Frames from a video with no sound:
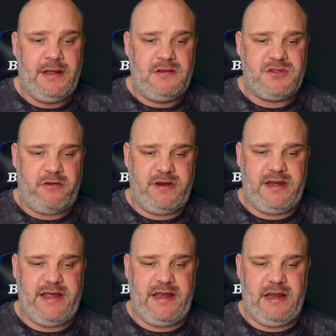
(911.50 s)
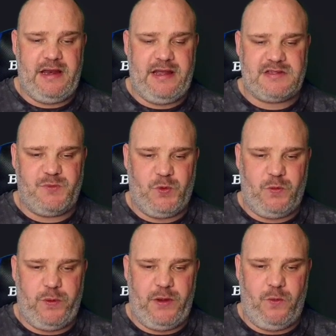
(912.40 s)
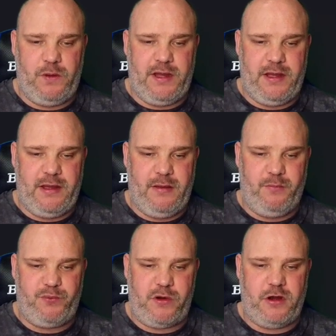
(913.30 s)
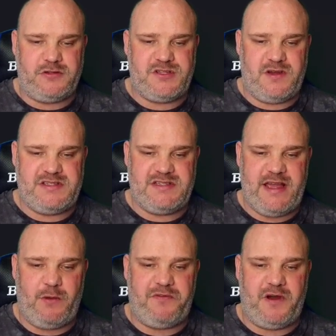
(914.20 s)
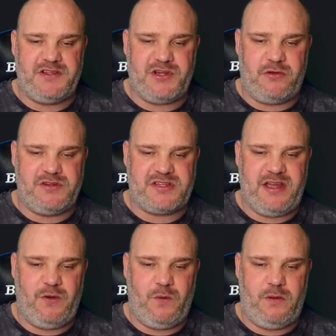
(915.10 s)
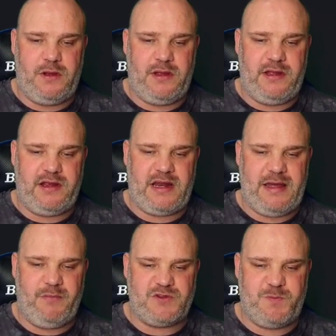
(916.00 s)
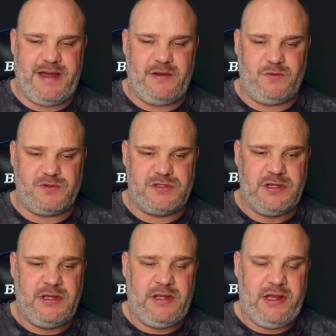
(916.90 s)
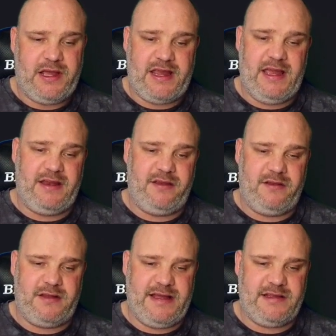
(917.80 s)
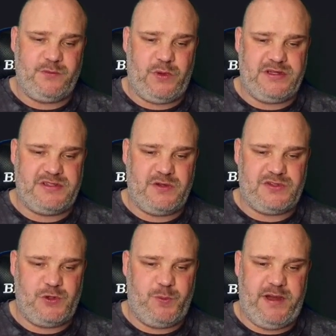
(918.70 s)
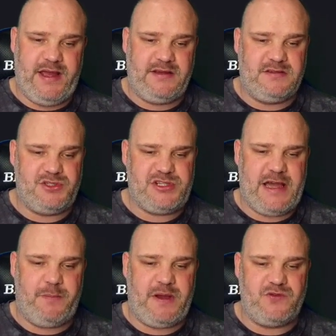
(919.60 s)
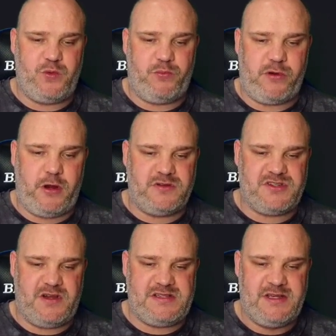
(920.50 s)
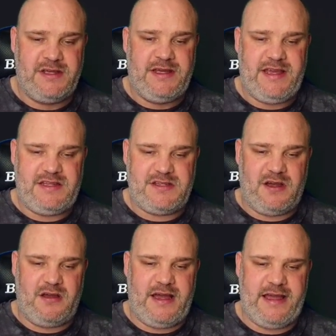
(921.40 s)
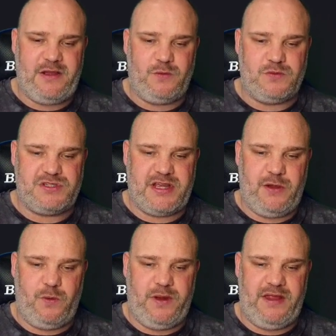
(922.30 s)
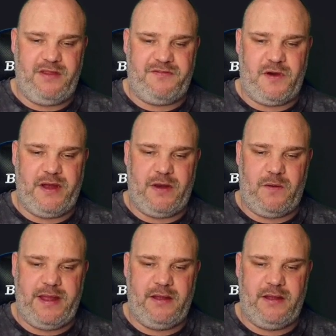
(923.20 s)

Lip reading: Torrent Lexmore will prioritise its Hellfire Torrent skill in clan boss battles. Again, that one's not too bad. Shatterbones will prioritise his hail skill in the Fire Knight